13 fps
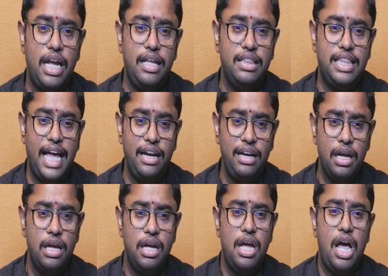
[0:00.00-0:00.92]
then
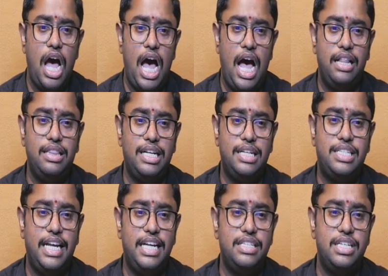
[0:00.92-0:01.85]
all the
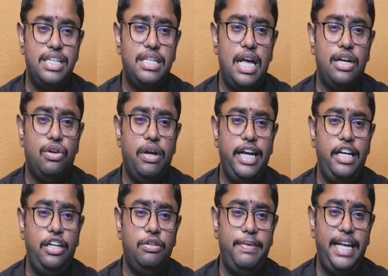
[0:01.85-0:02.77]
changes are going
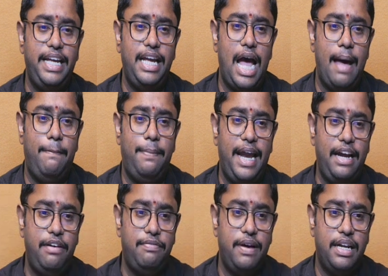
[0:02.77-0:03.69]
to be
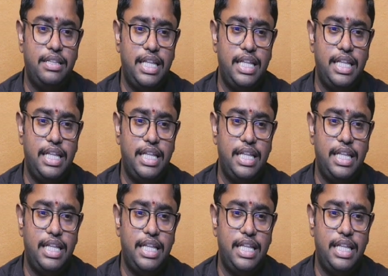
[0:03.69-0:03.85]
applied for